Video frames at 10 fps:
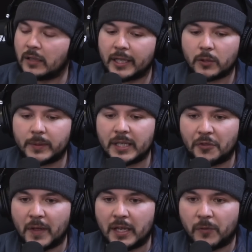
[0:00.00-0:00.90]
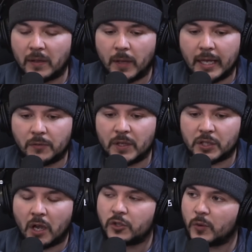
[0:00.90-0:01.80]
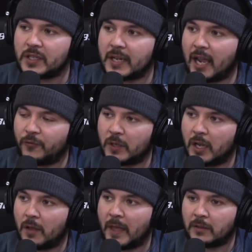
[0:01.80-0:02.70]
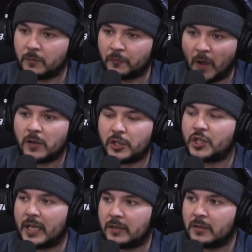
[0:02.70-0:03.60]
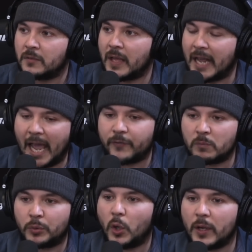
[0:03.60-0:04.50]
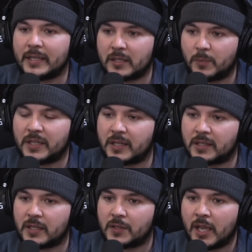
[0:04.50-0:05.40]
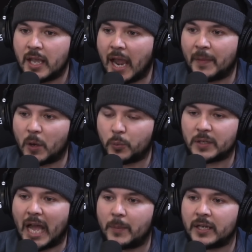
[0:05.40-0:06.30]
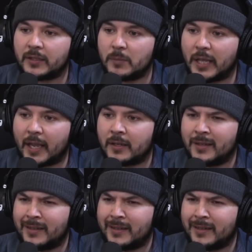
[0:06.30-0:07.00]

literally think that like these countries in Africa that function, that have employees and businesses and that are predominantly black,